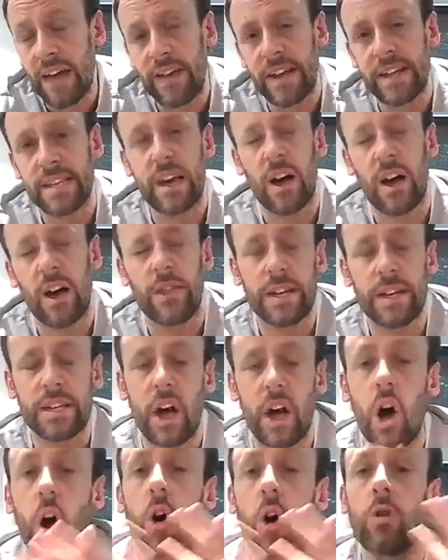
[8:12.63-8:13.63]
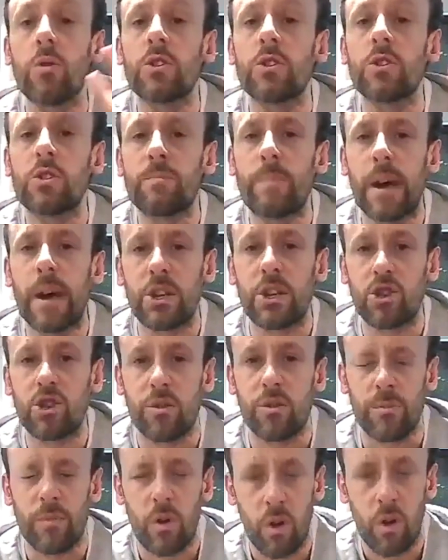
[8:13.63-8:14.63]
and that's a whole
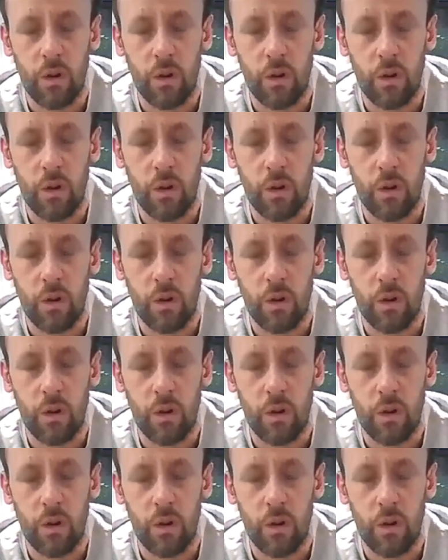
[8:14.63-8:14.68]
spectrum